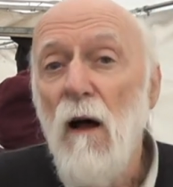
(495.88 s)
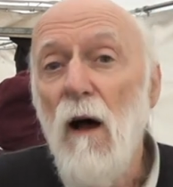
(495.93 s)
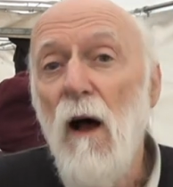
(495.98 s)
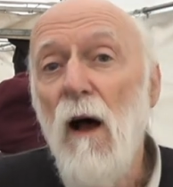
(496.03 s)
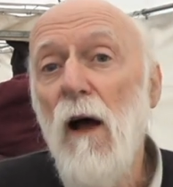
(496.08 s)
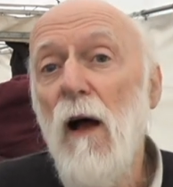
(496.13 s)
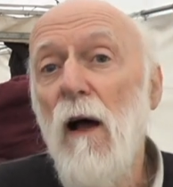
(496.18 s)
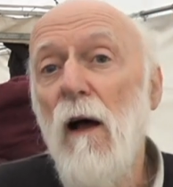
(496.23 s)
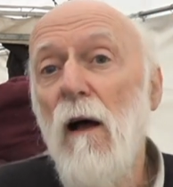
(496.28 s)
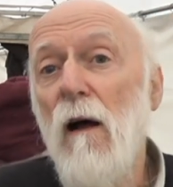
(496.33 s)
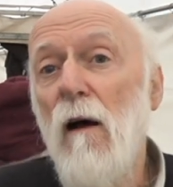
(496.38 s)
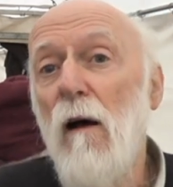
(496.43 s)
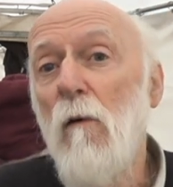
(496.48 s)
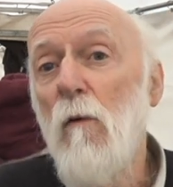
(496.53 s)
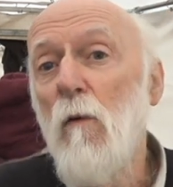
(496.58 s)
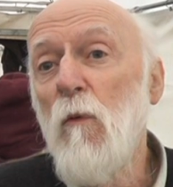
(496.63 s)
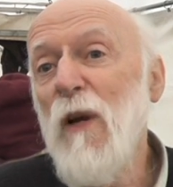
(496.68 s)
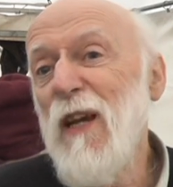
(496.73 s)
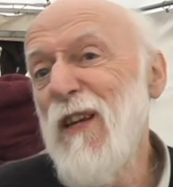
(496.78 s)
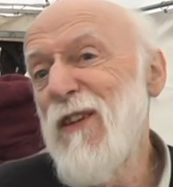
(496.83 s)
Uh,
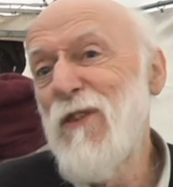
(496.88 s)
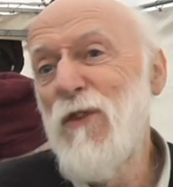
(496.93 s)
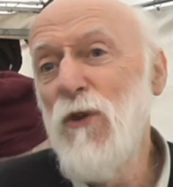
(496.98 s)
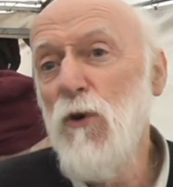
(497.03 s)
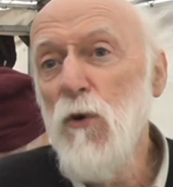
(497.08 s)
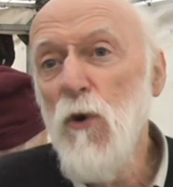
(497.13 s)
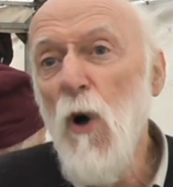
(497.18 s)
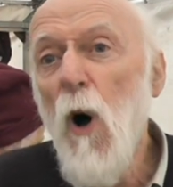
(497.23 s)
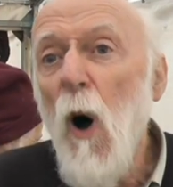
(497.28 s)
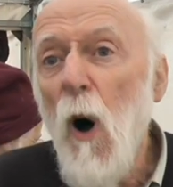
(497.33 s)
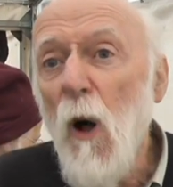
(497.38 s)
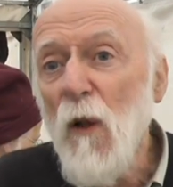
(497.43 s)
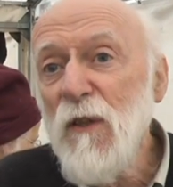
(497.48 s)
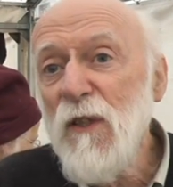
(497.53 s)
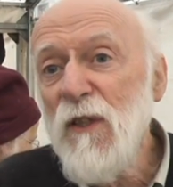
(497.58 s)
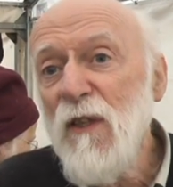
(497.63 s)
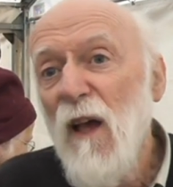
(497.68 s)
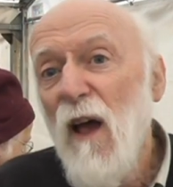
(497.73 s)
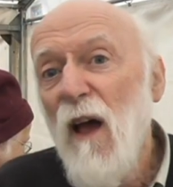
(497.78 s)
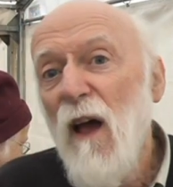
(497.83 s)
we do
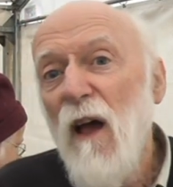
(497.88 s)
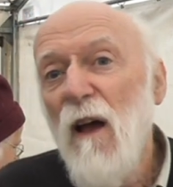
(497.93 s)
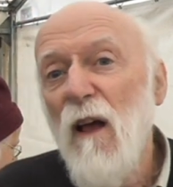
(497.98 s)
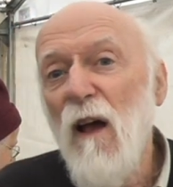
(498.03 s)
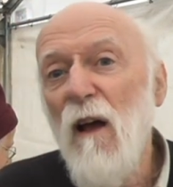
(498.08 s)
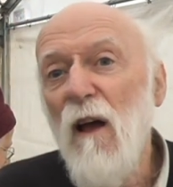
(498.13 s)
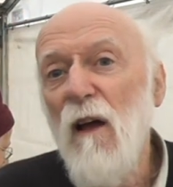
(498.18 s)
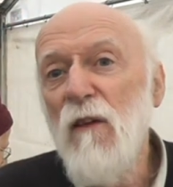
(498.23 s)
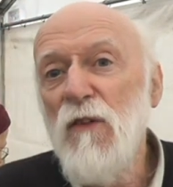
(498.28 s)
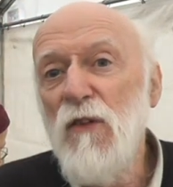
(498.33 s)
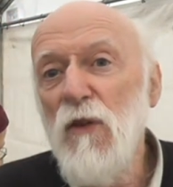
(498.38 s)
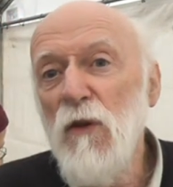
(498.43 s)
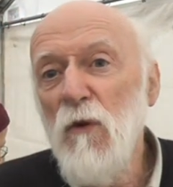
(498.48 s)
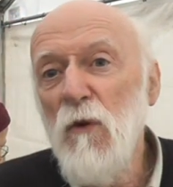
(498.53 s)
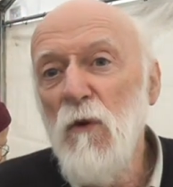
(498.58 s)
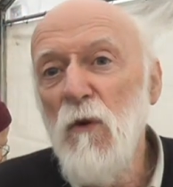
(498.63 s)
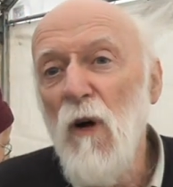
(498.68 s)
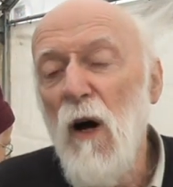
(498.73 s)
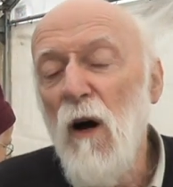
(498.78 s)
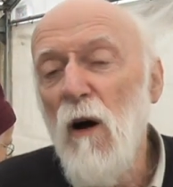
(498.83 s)
not uh,
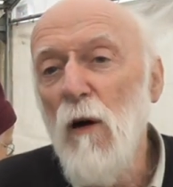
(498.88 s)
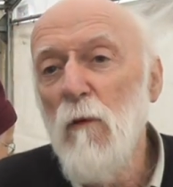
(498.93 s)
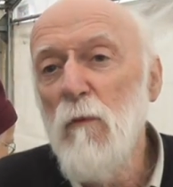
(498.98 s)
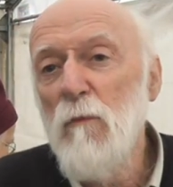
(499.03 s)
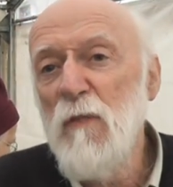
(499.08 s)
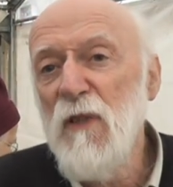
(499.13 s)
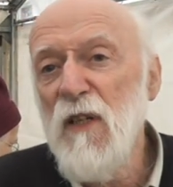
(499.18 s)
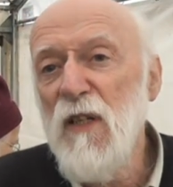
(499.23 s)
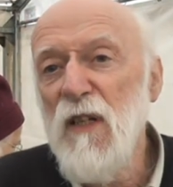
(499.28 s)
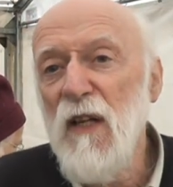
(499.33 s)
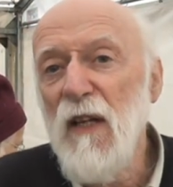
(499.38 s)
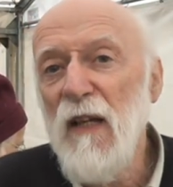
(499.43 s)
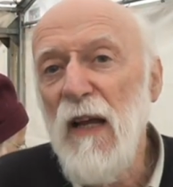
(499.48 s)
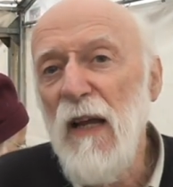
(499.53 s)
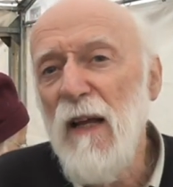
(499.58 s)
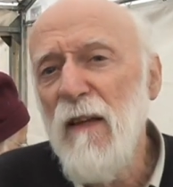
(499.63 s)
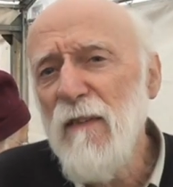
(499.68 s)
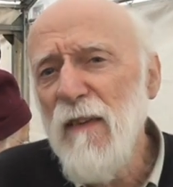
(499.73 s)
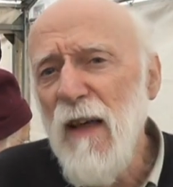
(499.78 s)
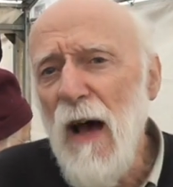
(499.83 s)
do our uh, breeding
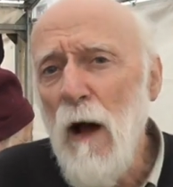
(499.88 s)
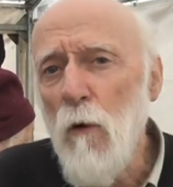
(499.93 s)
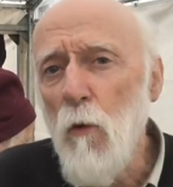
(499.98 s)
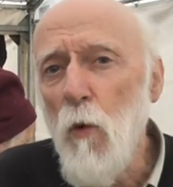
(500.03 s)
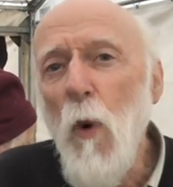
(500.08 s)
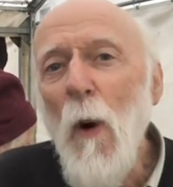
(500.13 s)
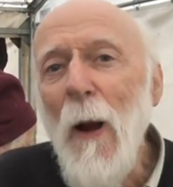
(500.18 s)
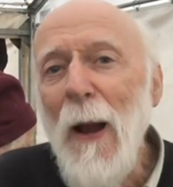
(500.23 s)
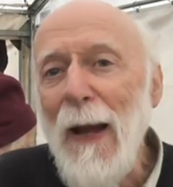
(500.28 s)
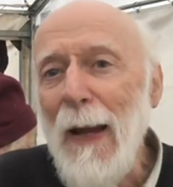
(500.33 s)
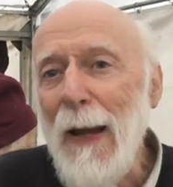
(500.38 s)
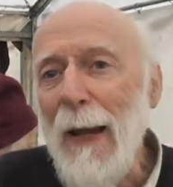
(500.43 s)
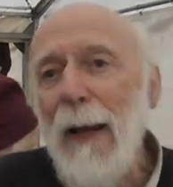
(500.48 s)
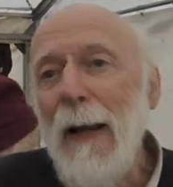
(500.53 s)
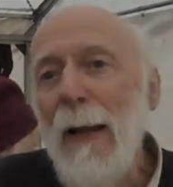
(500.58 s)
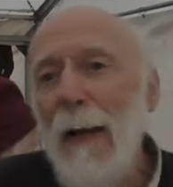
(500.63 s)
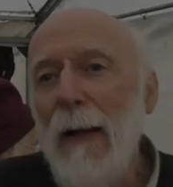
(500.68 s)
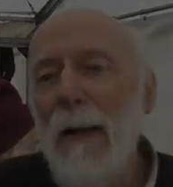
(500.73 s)
in that way.